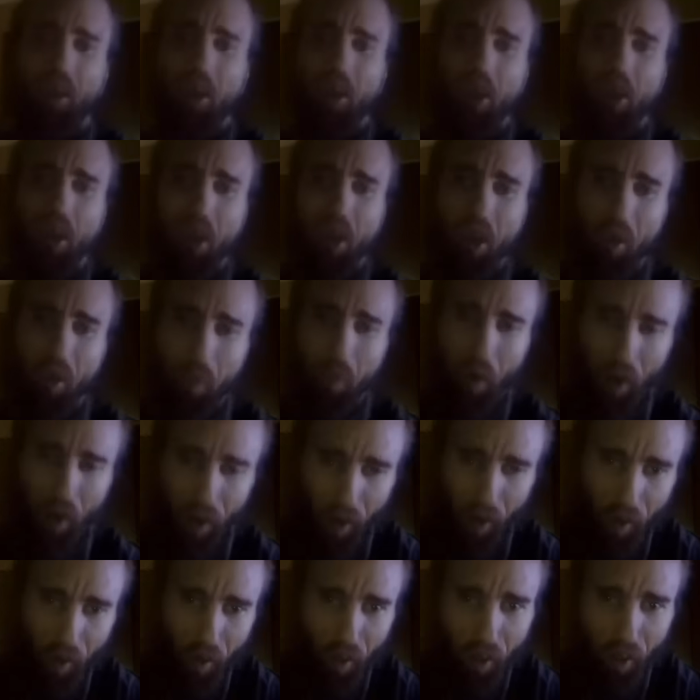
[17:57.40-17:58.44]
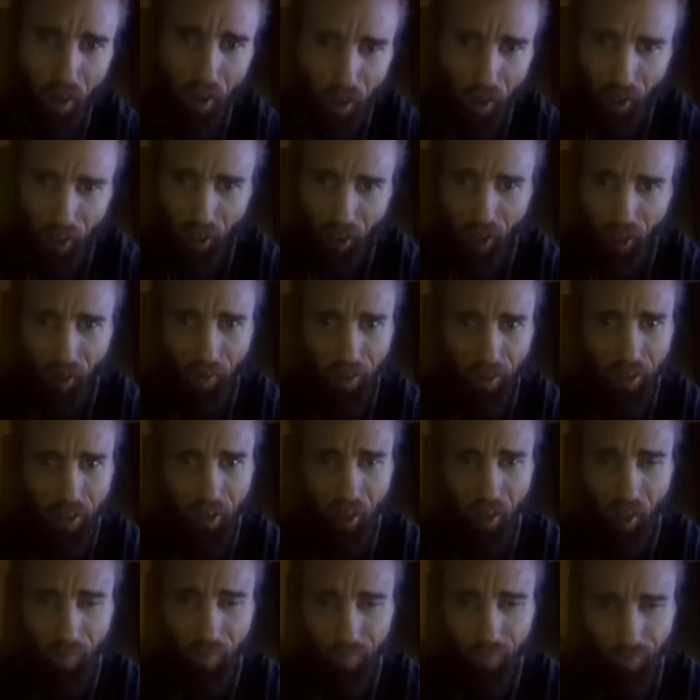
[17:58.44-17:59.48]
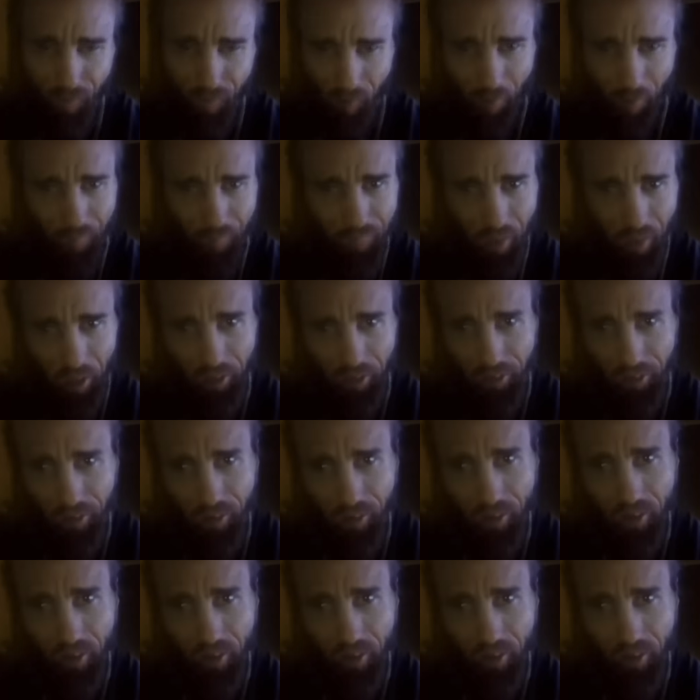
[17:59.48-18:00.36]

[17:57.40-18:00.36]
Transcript: You are literally done for, my dude.